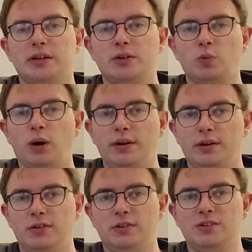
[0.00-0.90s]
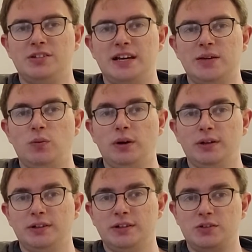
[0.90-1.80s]
good one on day
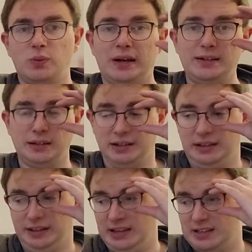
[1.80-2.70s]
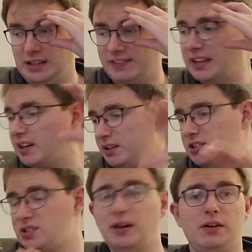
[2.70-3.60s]
one as well. It's like they like to
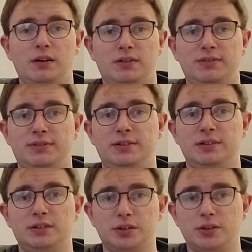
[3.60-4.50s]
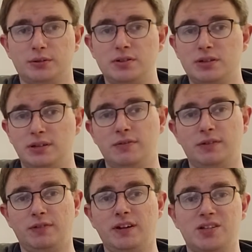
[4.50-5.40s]
start off good for
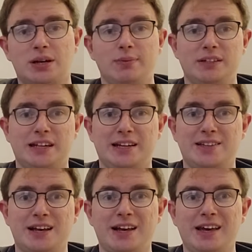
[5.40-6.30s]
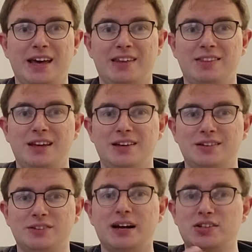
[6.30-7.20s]
the first couple of days, and
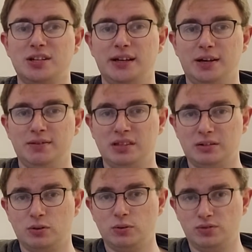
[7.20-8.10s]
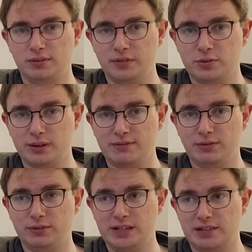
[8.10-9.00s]
then gradually over the course of the
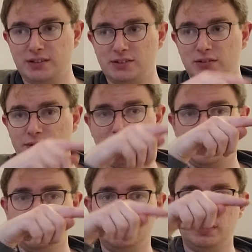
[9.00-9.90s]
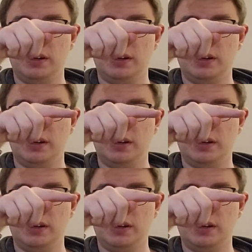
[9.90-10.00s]
24 days, they sort of go